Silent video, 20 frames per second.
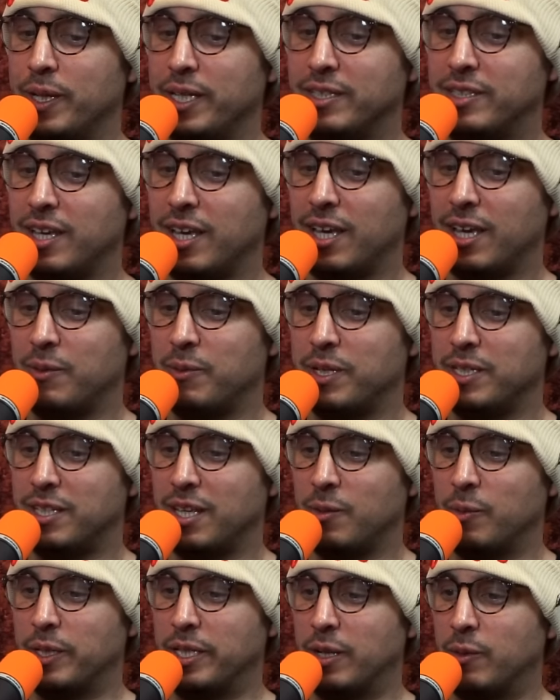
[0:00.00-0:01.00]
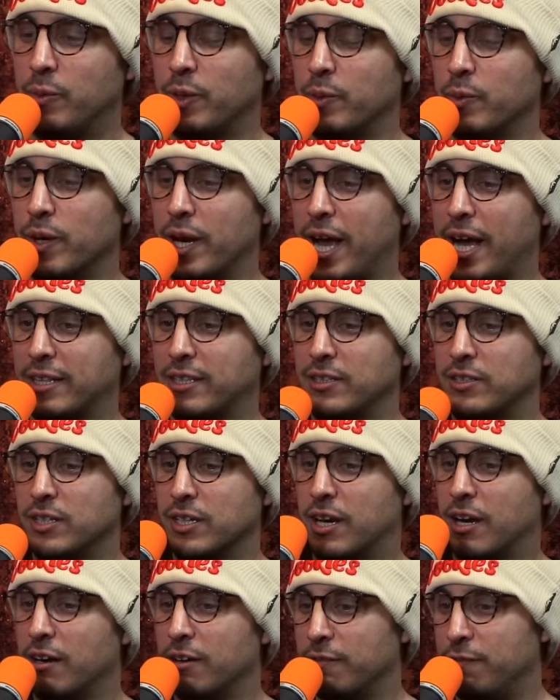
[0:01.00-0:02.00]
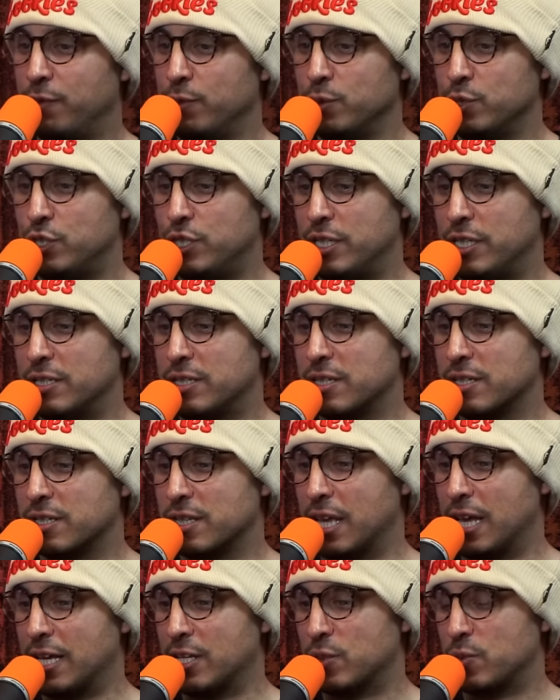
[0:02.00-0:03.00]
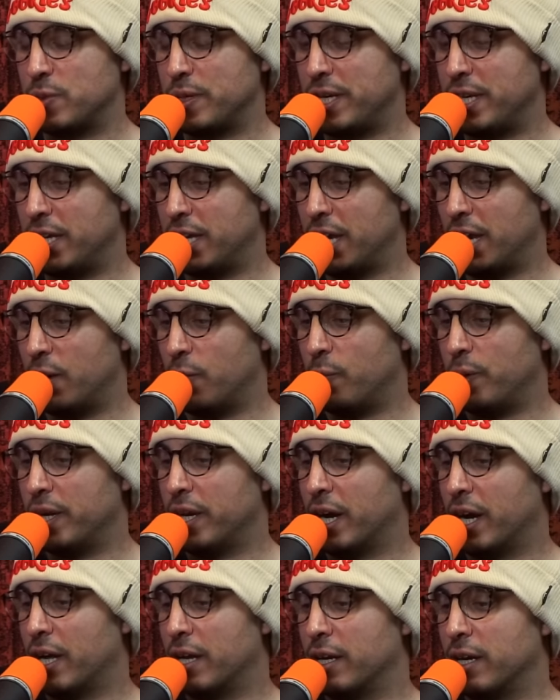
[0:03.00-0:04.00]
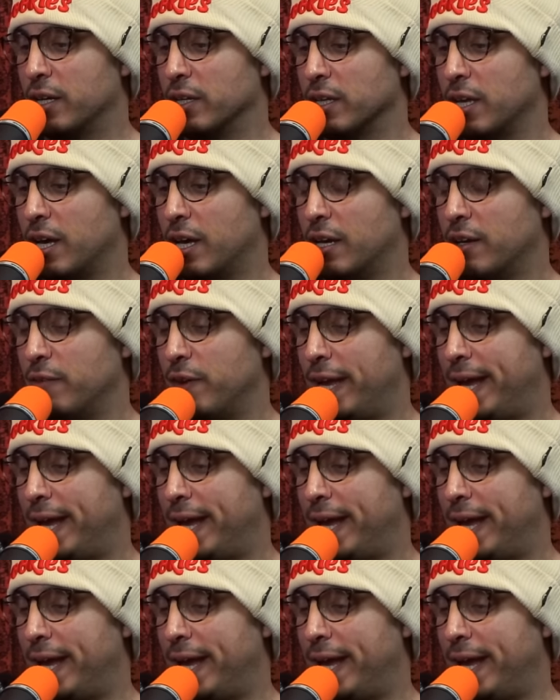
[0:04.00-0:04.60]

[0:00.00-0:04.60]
we did, we did, we did. We reacted to Kung Fu Jesus last week, and we got a lot of